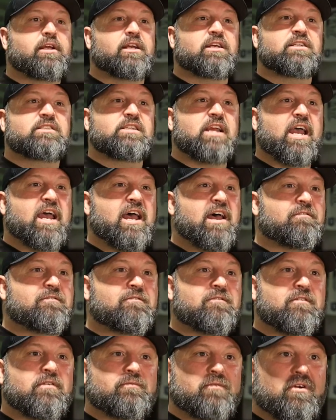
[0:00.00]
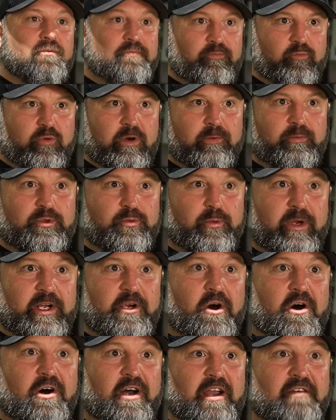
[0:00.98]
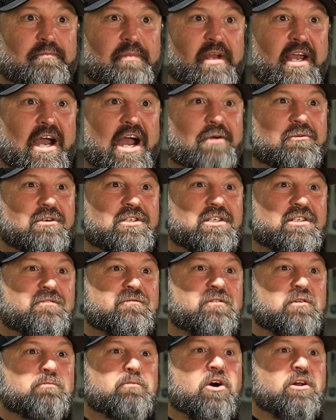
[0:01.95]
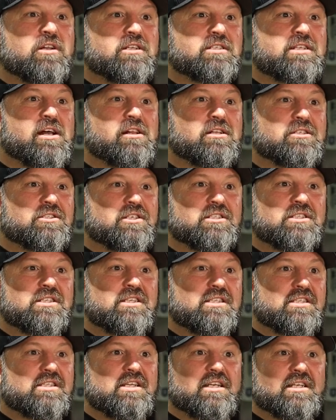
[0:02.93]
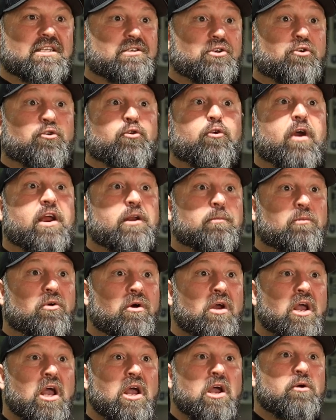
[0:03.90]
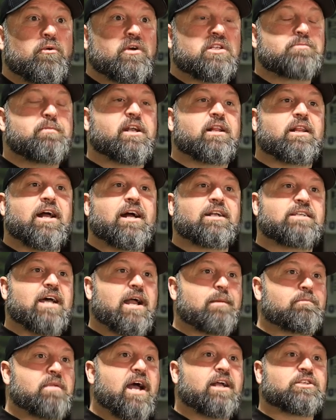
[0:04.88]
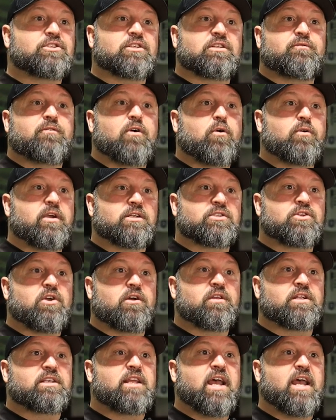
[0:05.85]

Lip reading: his FBI, which is football intelligence, is incredible. We spend a lot of time not just focused on the